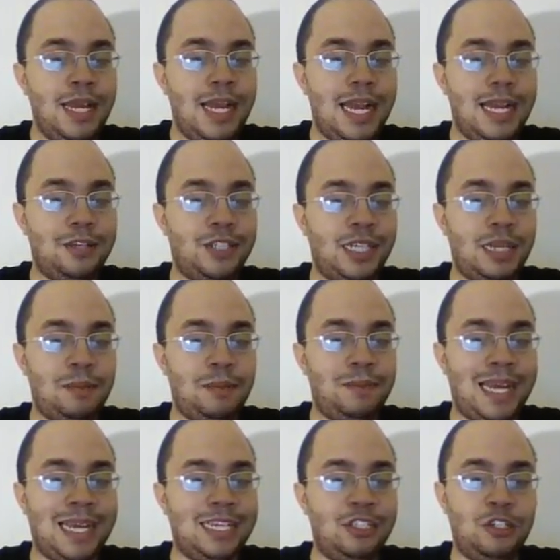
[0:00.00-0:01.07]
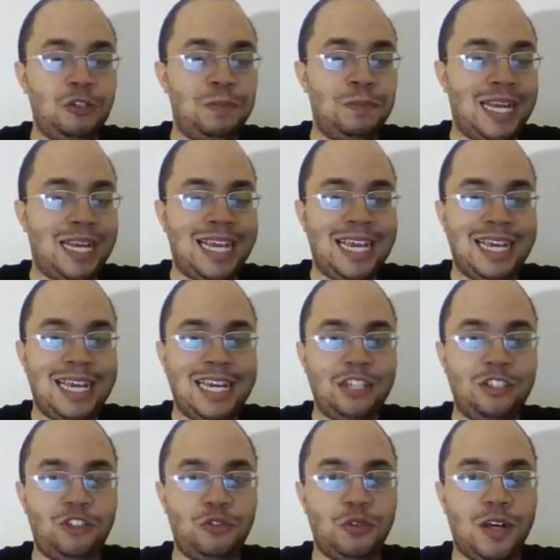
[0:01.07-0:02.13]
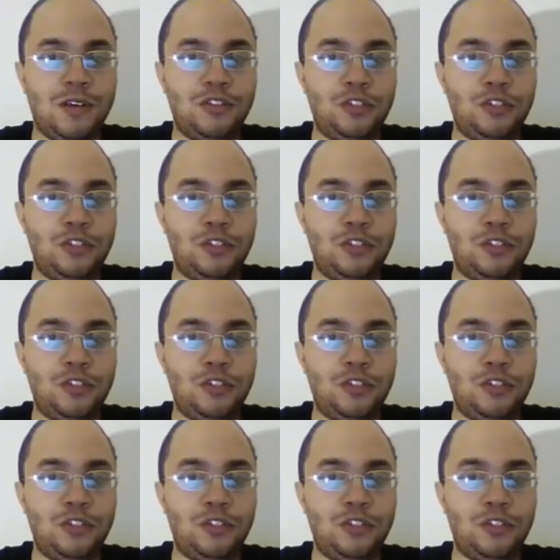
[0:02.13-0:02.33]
And there's nothing black can do. Black can't cut you off.